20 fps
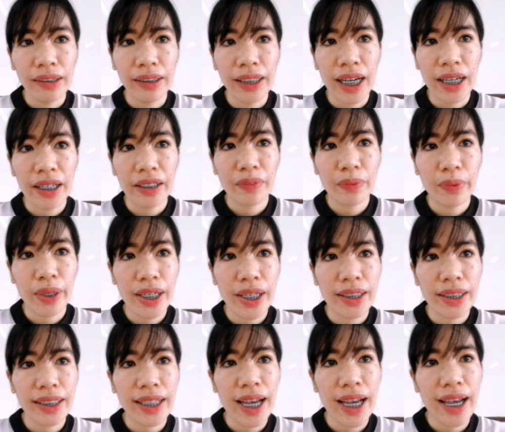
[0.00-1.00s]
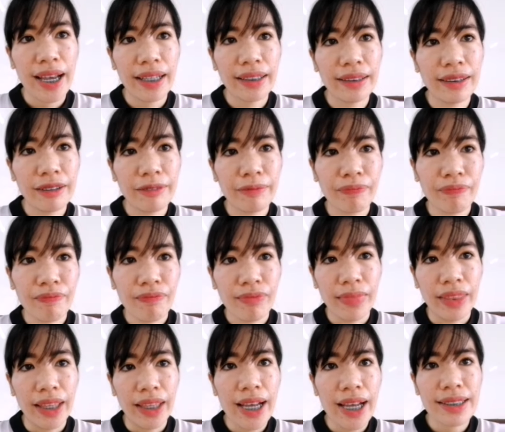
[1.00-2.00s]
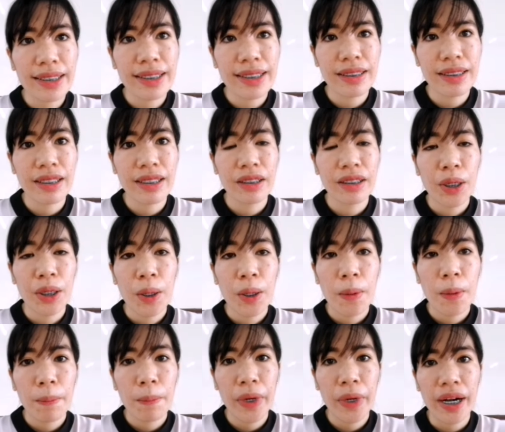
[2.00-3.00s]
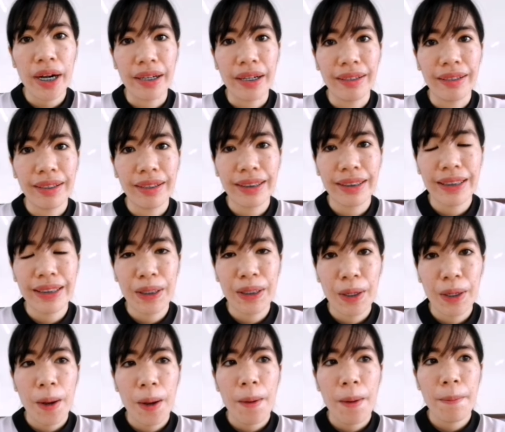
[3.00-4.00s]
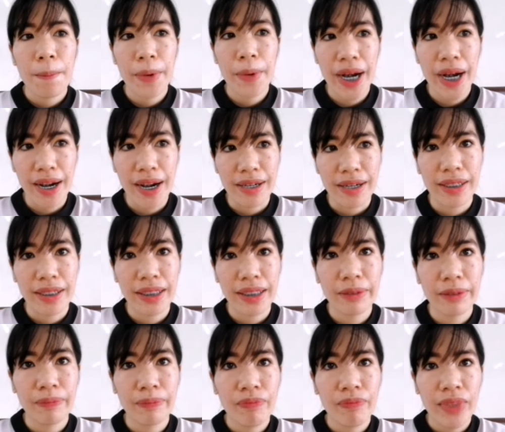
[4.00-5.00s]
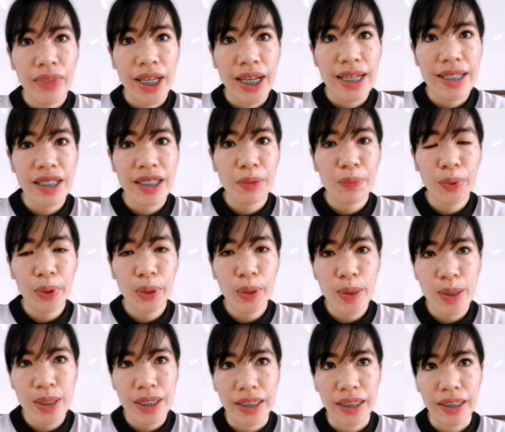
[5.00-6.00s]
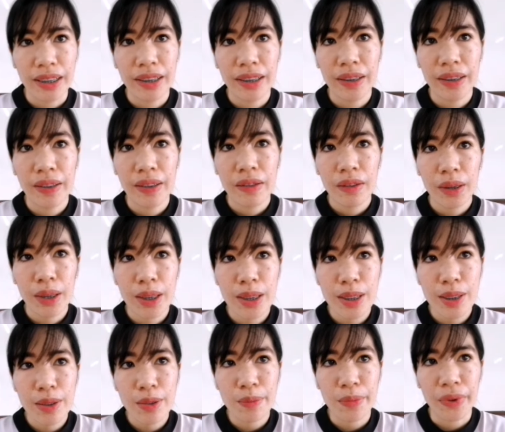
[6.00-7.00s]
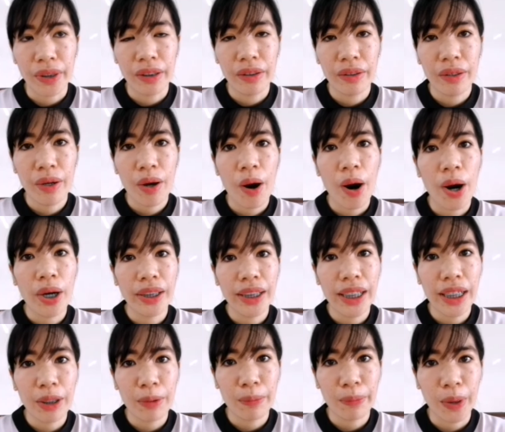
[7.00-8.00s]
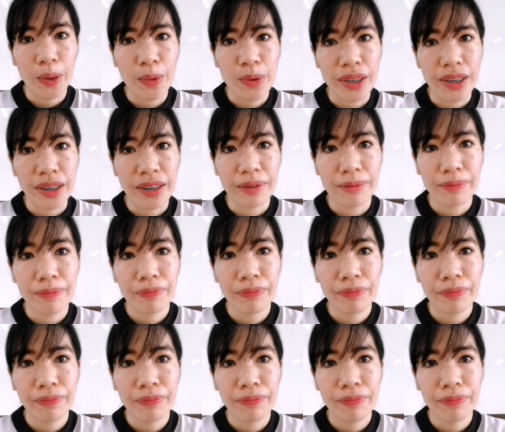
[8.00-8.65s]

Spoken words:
got it right again. Next, bird. Bird, is it producer, consumer, or decomposer?